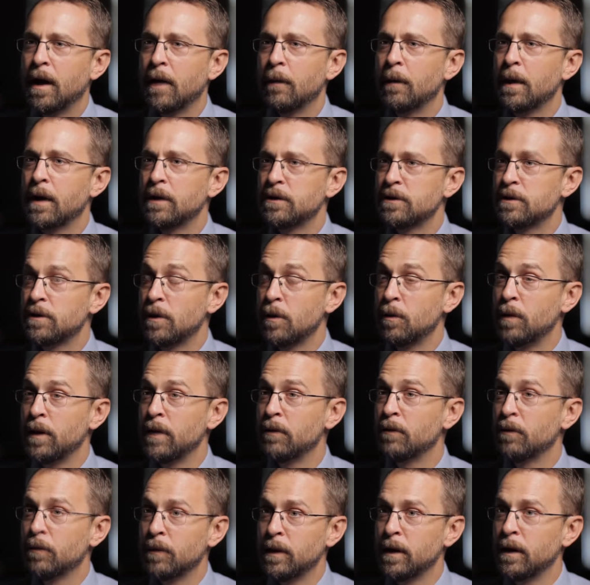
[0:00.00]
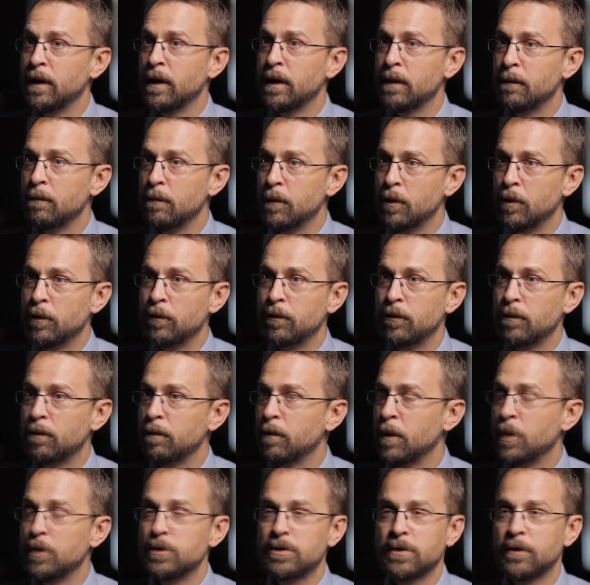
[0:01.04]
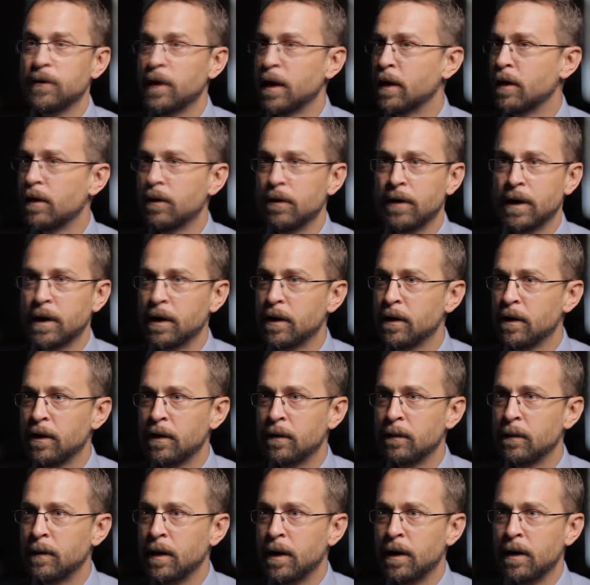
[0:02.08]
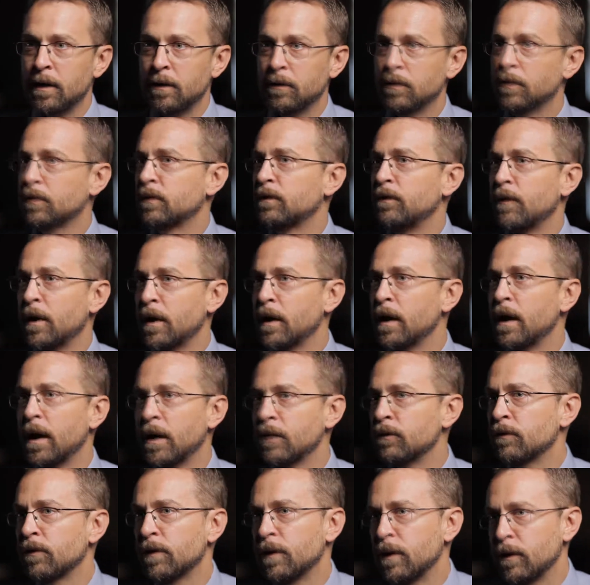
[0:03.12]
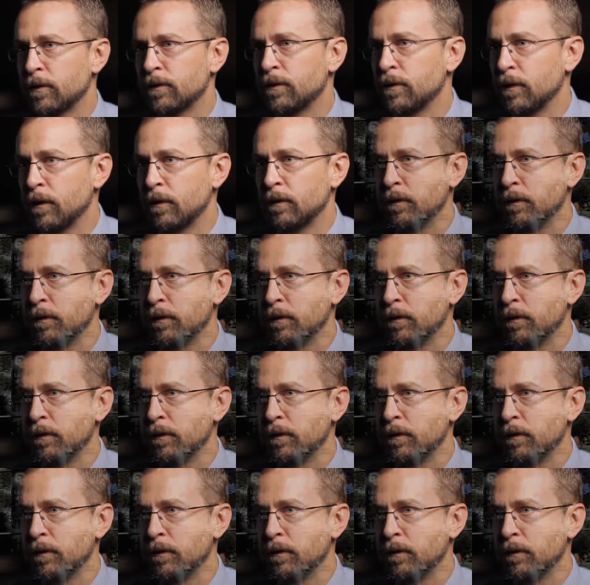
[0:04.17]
And so we've really moved, most of our curriculum looks very untraditional.